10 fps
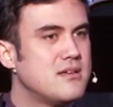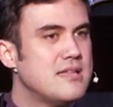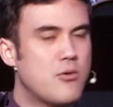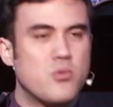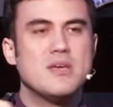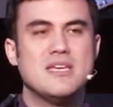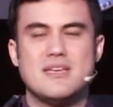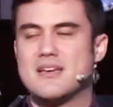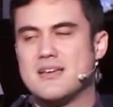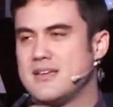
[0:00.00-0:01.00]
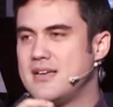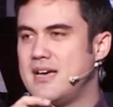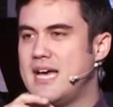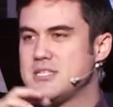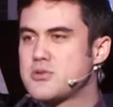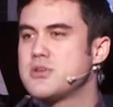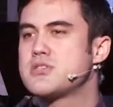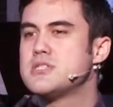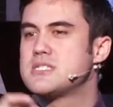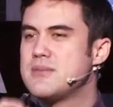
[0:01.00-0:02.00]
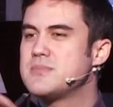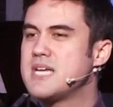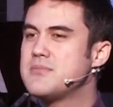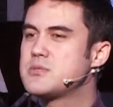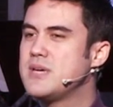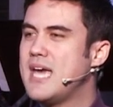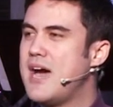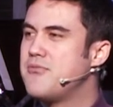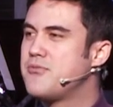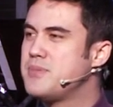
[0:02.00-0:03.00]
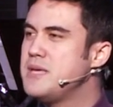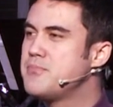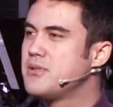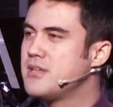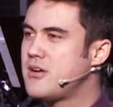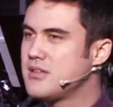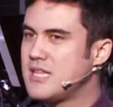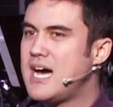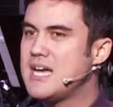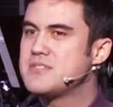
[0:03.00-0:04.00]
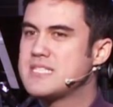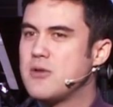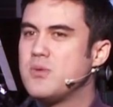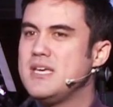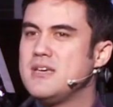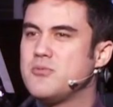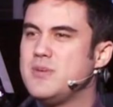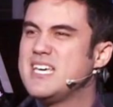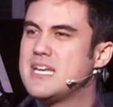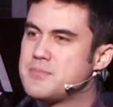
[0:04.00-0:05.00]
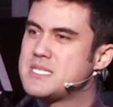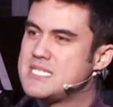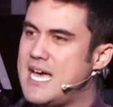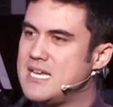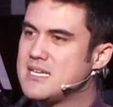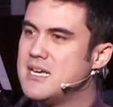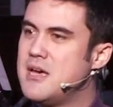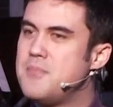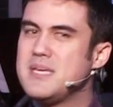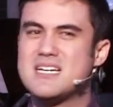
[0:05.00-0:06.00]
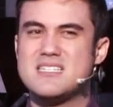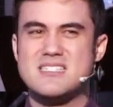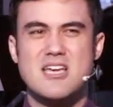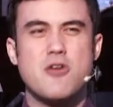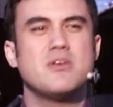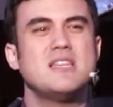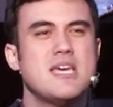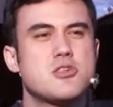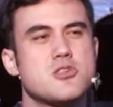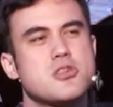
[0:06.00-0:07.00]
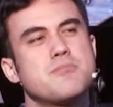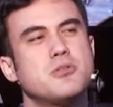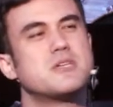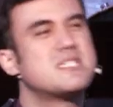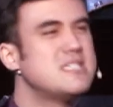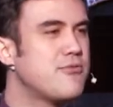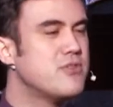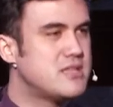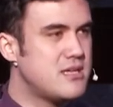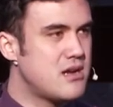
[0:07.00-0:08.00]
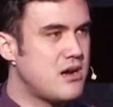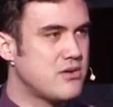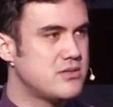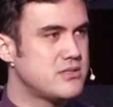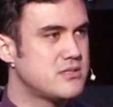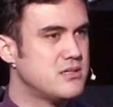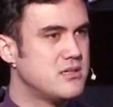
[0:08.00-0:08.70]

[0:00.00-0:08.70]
That we, as Christians, sometimes we have people in our lives that we get upset because their relationship looks different than ours.